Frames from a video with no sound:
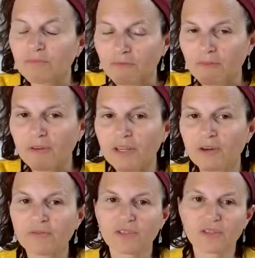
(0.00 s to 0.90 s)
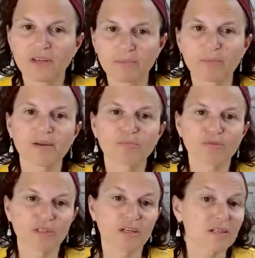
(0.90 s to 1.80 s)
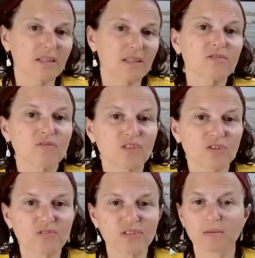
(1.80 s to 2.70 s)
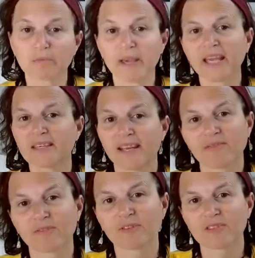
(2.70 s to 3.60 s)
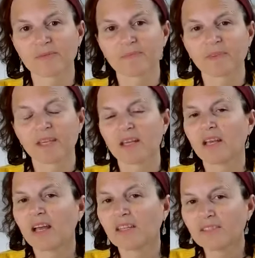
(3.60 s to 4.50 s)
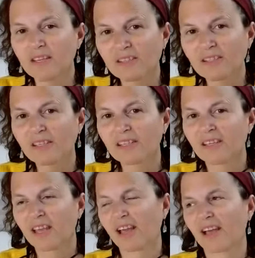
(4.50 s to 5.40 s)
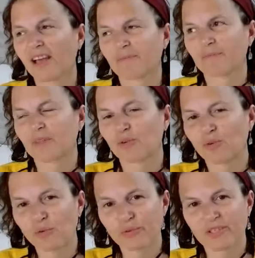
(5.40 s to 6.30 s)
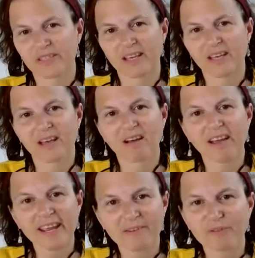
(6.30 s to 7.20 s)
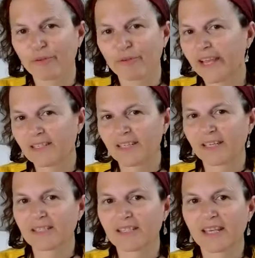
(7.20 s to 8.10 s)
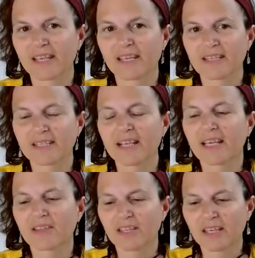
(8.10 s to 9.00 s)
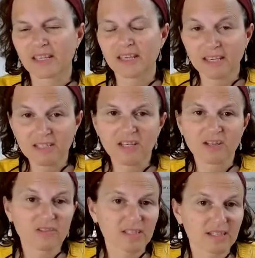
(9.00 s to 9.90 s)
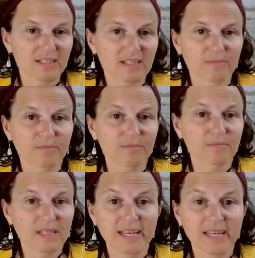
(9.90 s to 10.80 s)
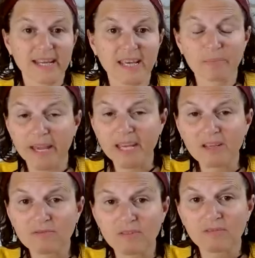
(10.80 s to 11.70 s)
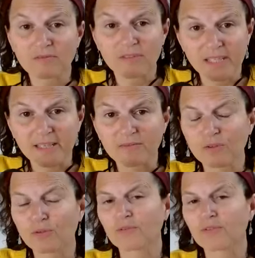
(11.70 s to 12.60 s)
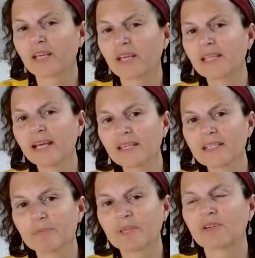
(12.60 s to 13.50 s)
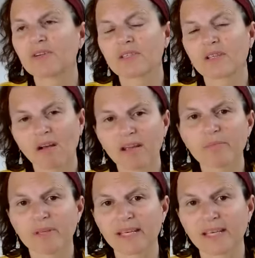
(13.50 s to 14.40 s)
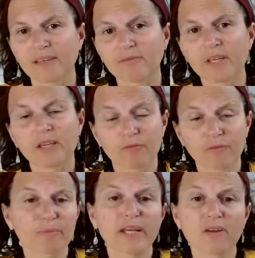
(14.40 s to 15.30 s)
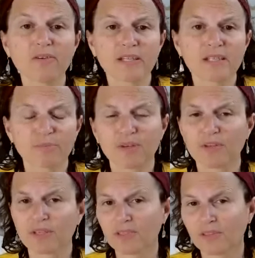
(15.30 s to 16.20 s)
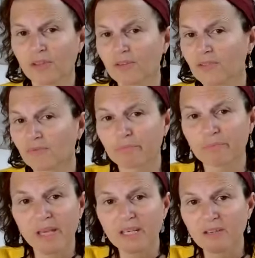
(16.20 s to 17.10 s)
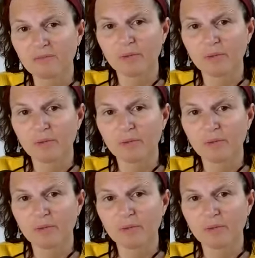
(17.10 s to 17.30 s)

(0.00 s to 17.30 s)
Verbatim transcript: very often a byproduct is reducing pain levels another um, course that I have created is the Ixchel System DNA Pain Relief course. And that is because I believe from my own experience and those of many of